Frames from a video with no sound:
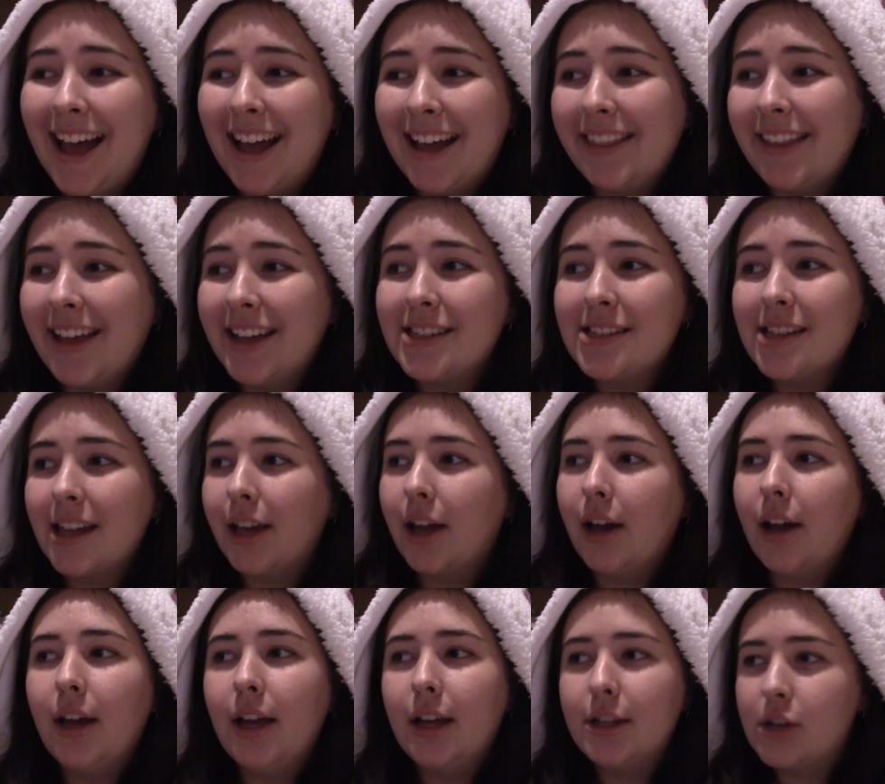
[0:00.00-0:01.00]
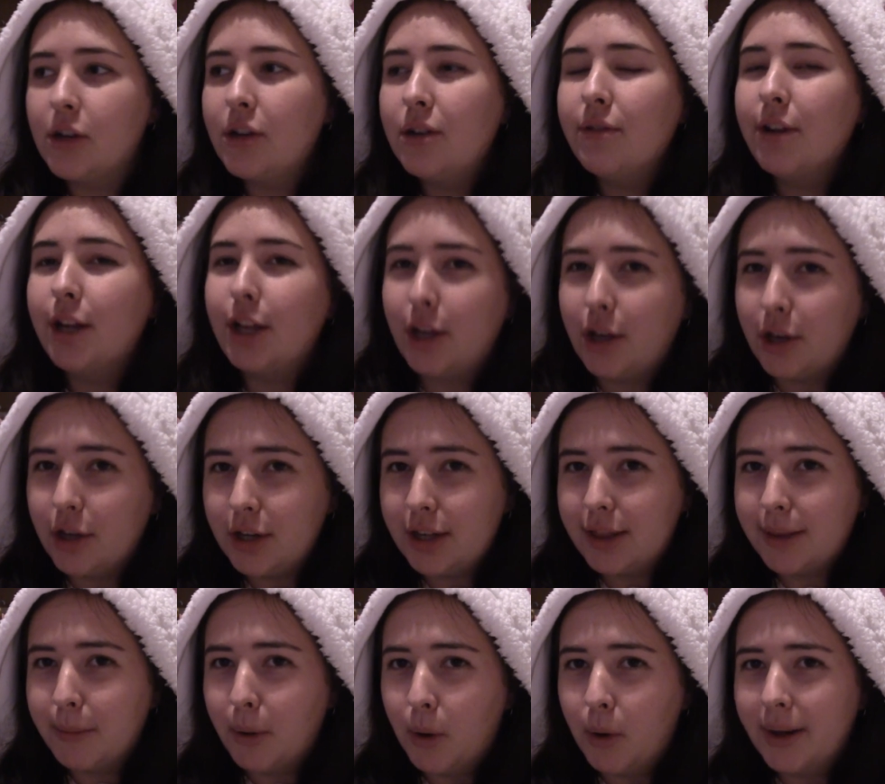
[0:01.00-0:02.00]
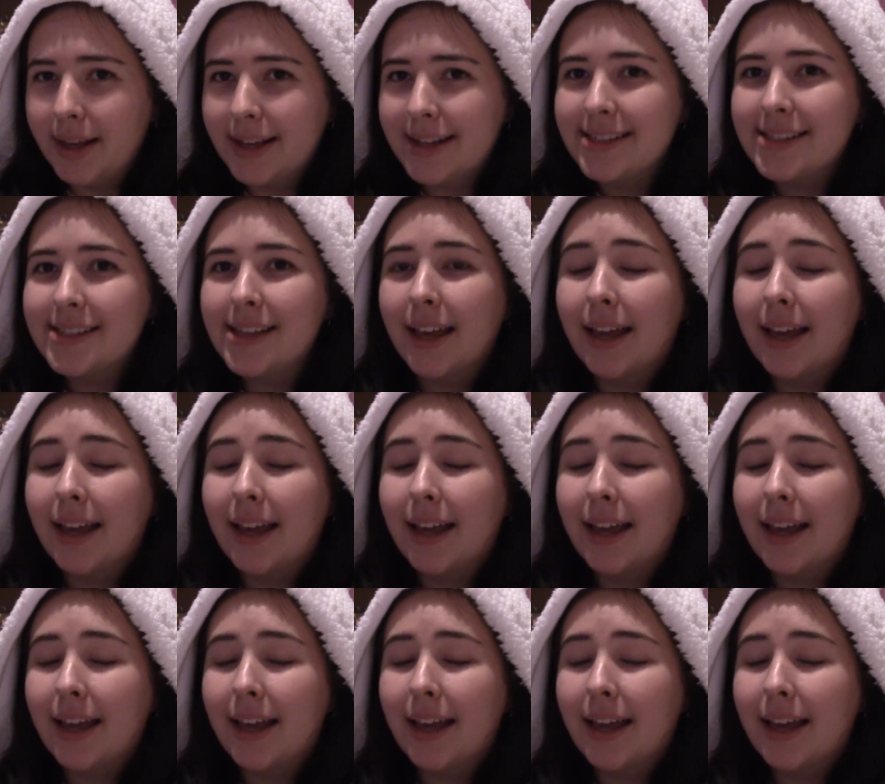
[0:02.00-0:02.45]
And that's like, it's only really good in the mornings,